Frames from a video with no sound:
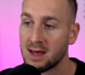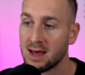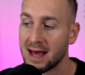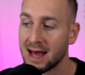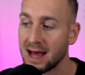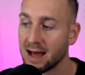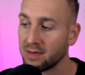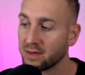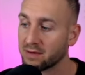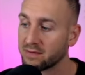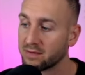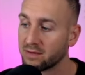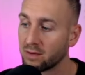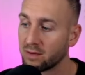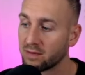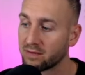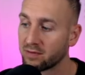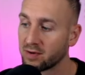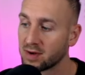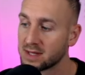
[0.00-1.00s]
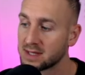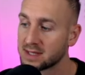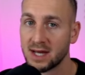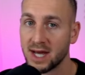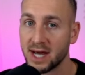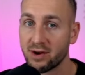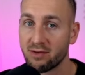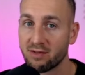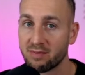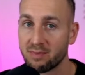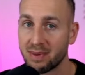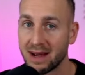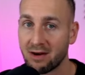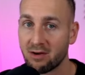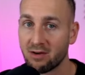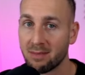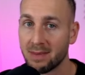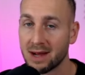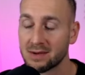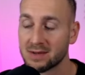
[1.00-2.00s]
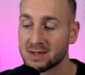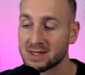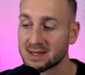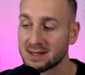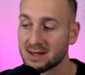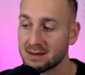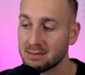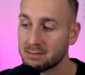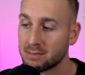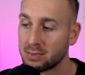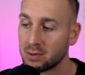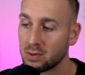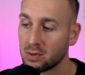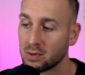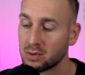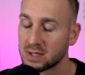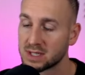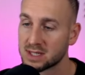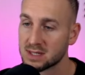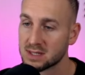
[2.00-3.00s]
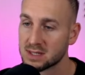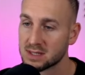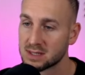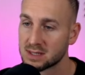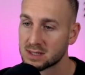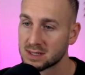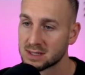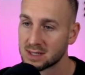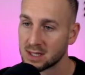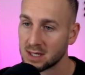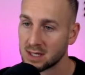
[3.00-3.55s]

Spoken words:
at the forefront and are of paramount importance.